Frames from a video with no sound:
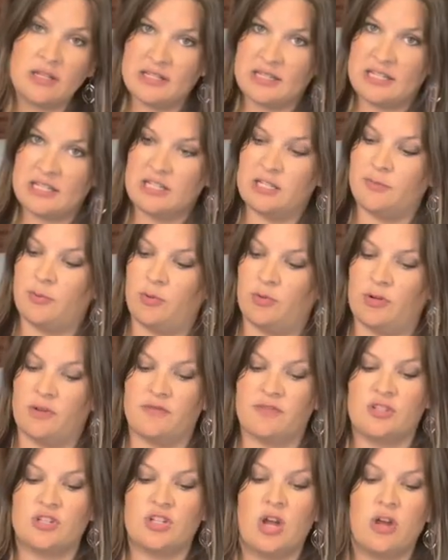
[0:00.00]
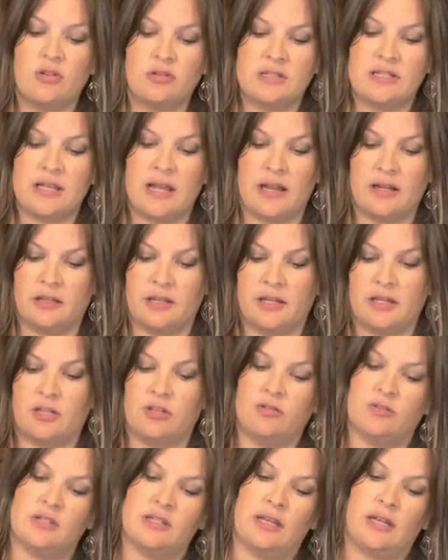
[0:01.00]
teaspoon of salt. I like
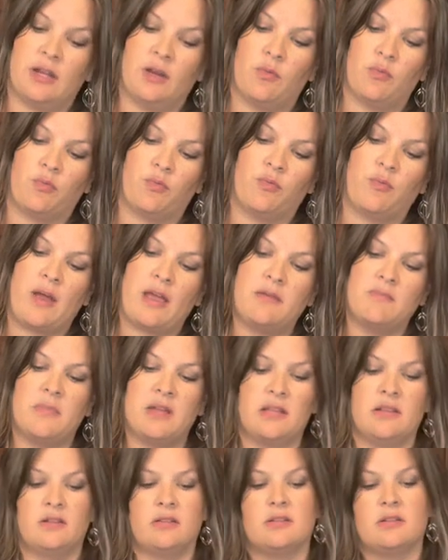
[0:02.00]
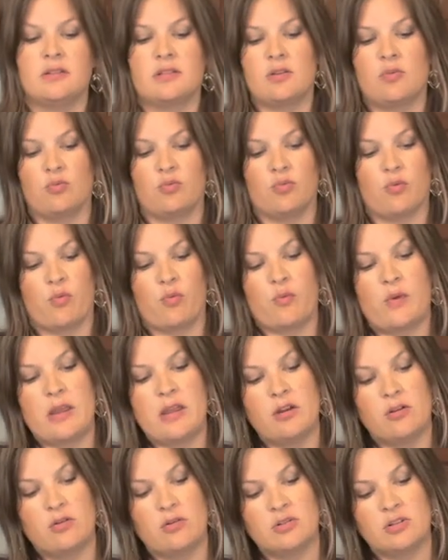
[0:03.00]
using Redmond's
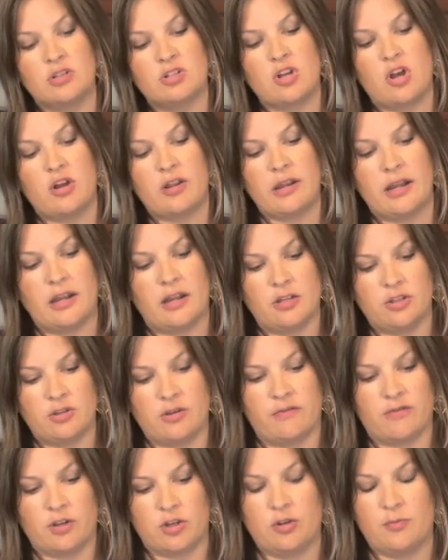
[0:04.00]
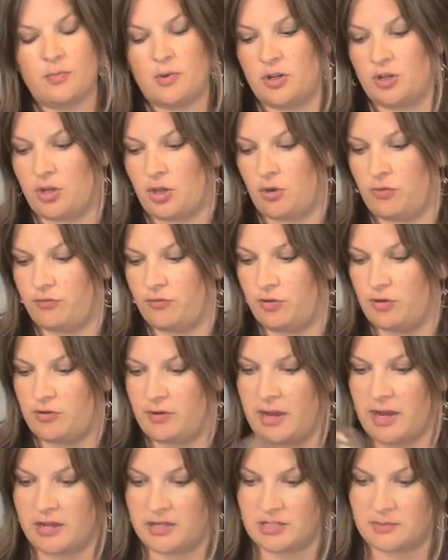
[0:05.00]
Real Salt, and I do have a coupon code for you
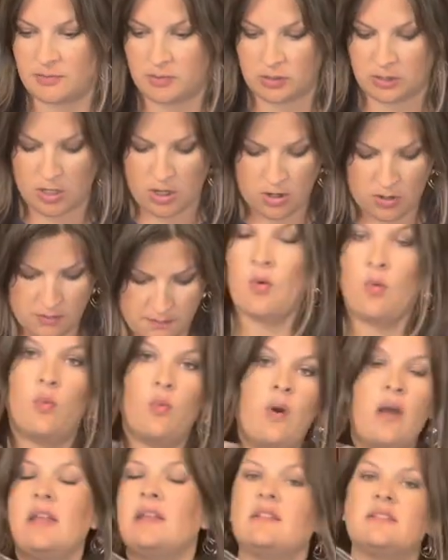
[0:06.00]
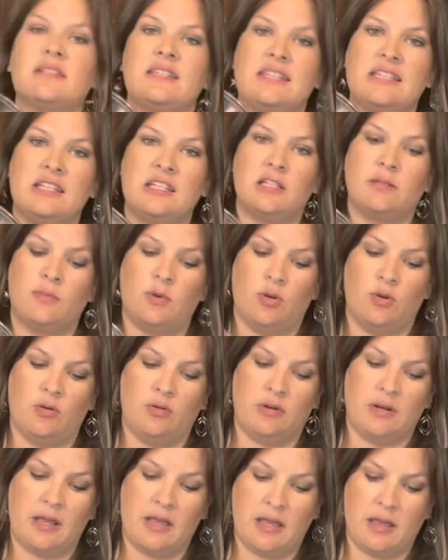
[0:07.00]
guys below. 1
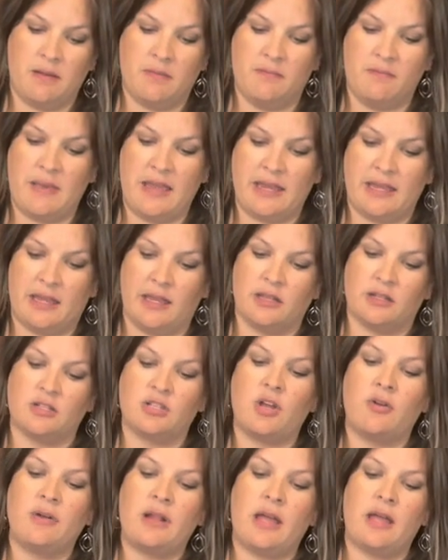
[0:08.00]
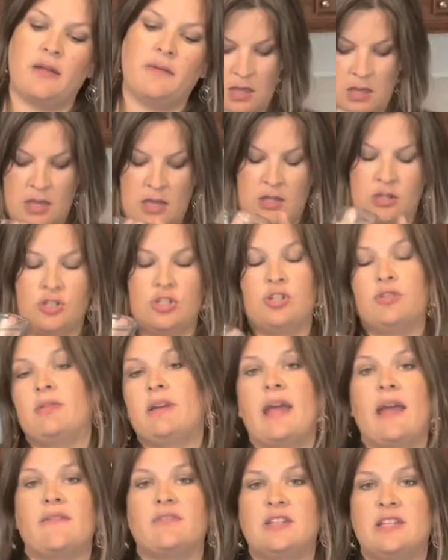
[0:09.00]
teaspoon baking soda,
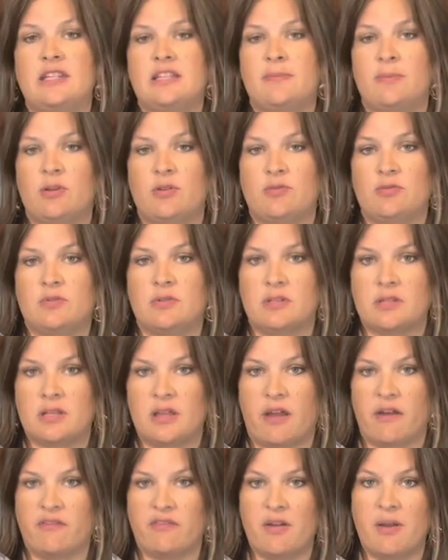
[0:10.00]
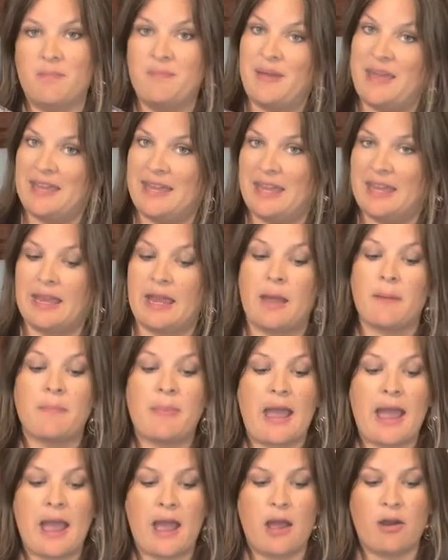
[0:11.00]
2.5 teaspoons of baking
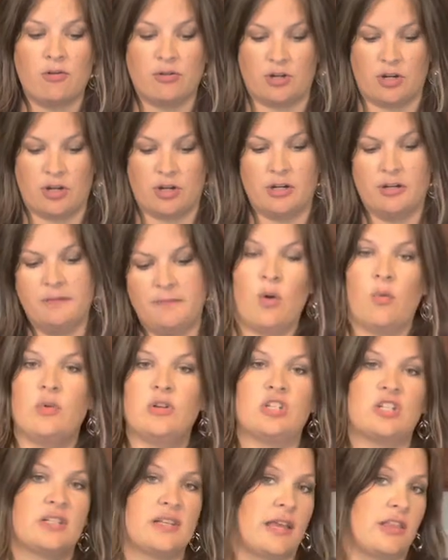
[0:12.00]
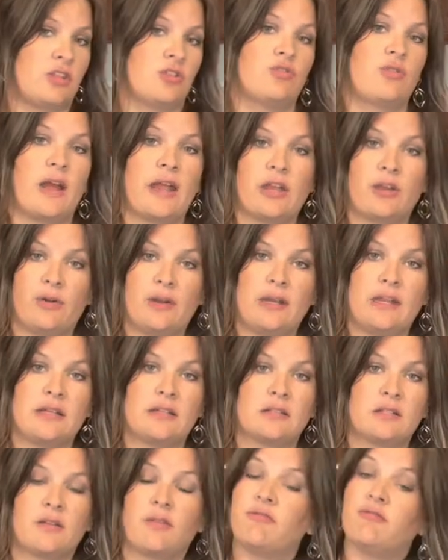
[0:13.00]
powder. We just add the dry
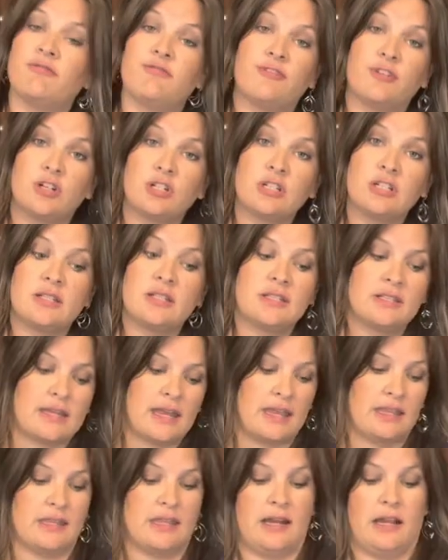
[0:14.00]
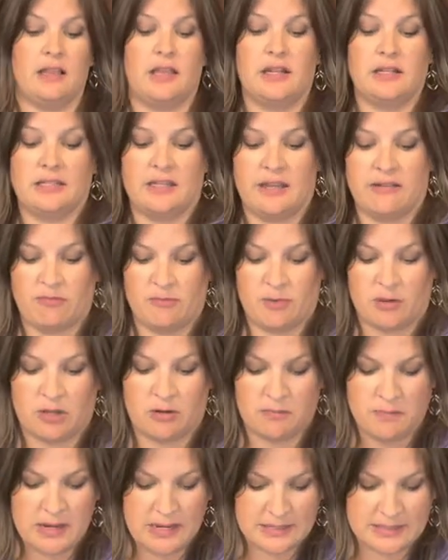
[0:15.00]
ingredients first, and then I like to give them a
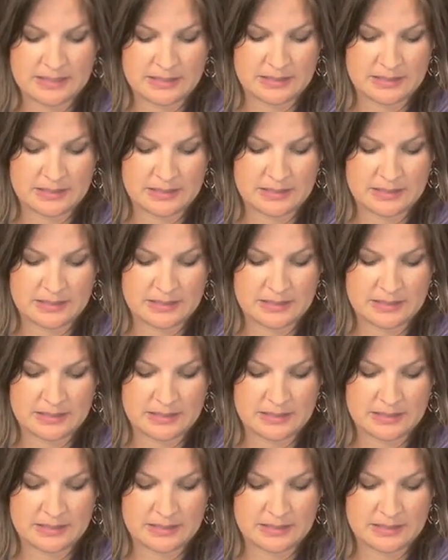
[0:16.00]
good mix.